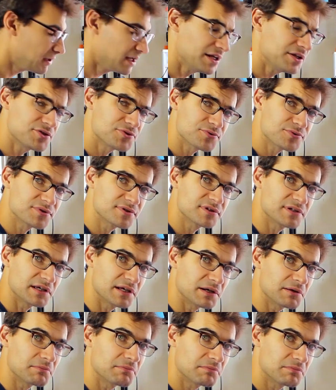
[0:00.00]

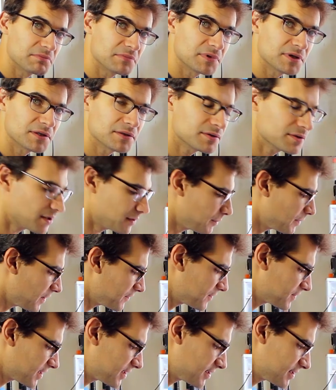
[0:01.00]
Interesting. I
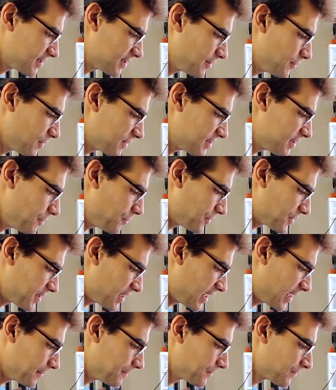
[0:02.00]
have to see what's up with
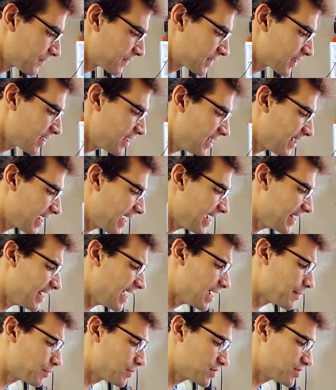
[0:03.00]
that. Again,
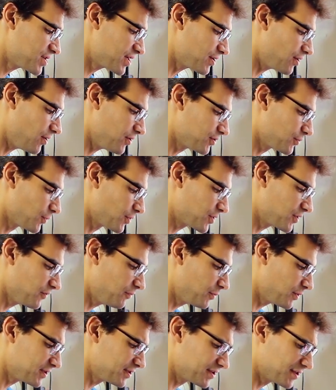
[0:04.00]
I appreciate all the work
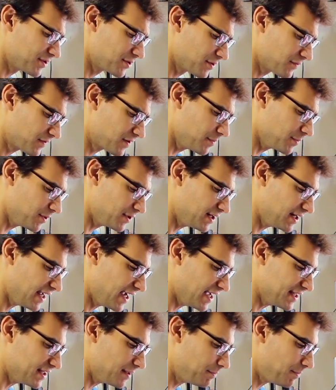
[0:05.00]
you've put into the Nerf
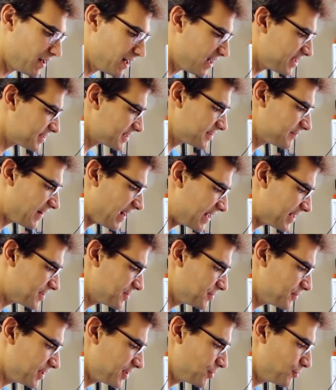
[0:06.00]
community and the positive
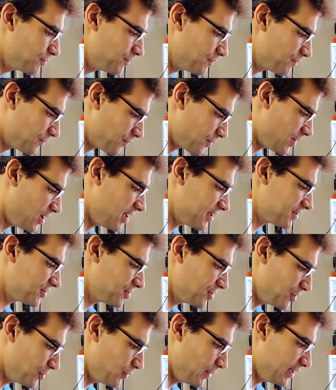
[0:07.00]
attitude that you brought
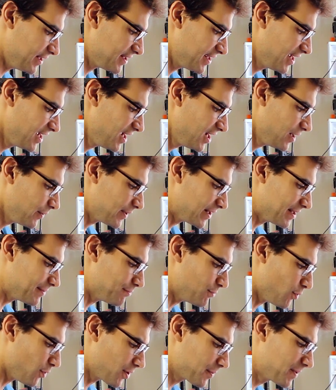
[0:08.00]
to it. We need
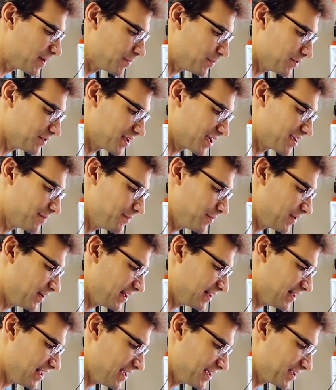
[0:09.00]
more people in the
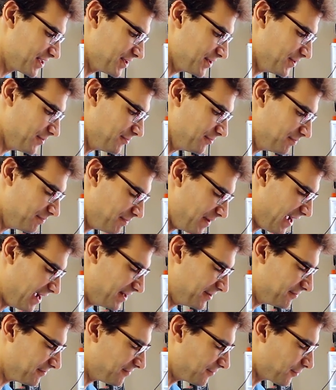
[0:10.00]
community like you.
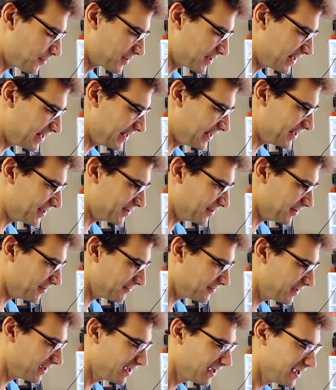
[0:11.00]
Ben, 498 Nerf.
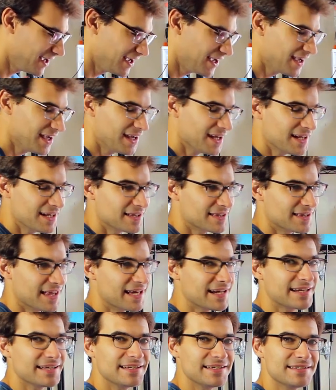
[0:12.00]

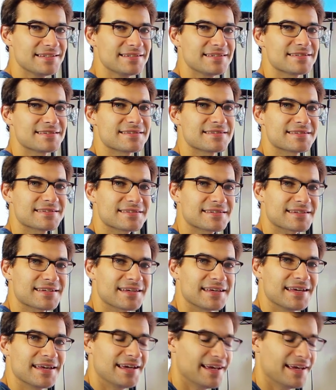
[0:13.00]
That is...